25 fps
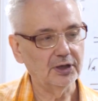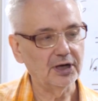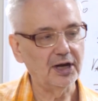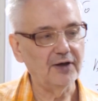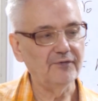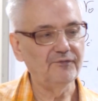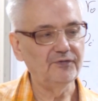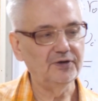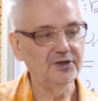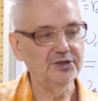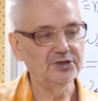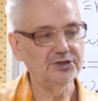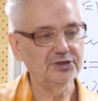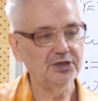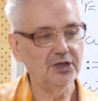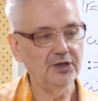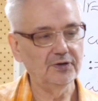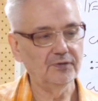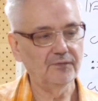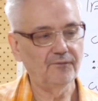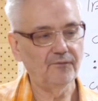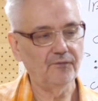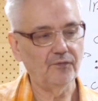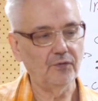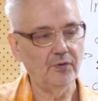
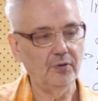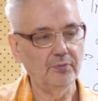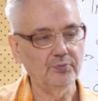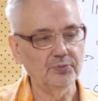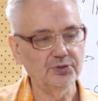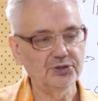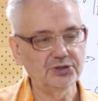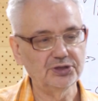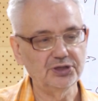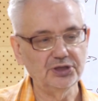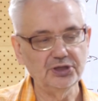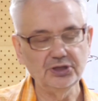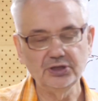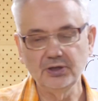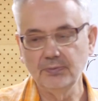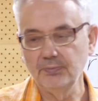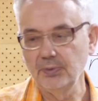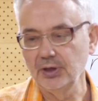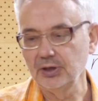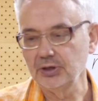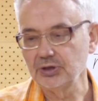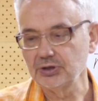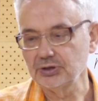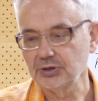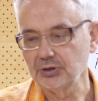roughly say, from
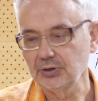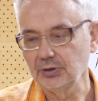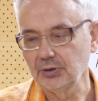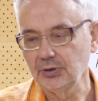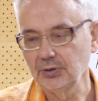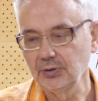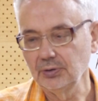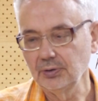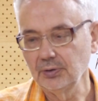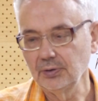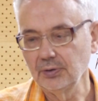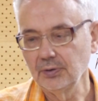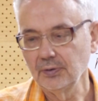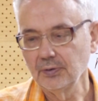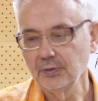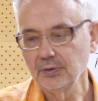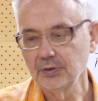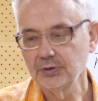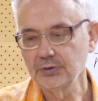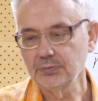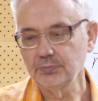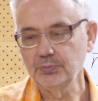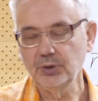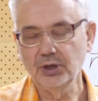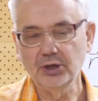three-dimensional
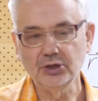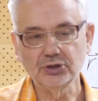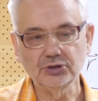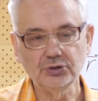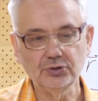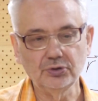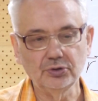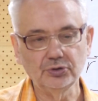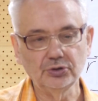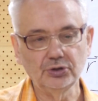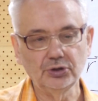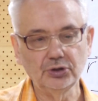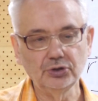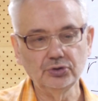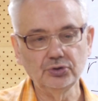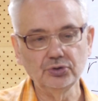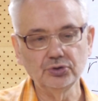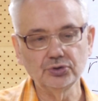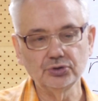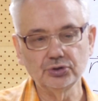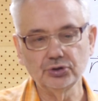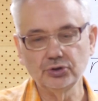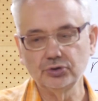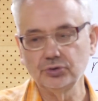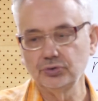space. You
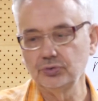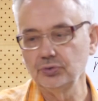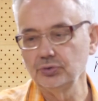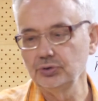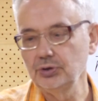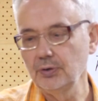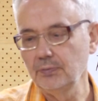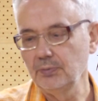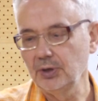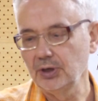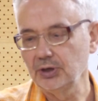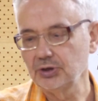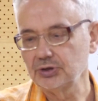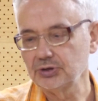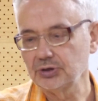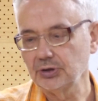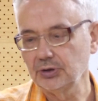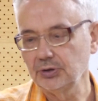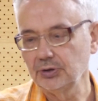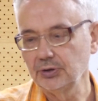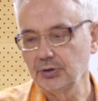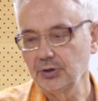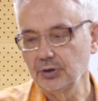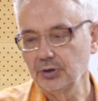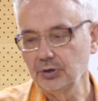reduce it
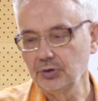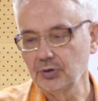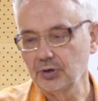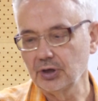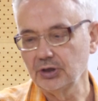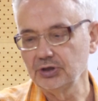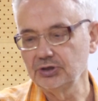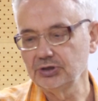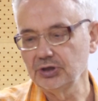two-dimensional.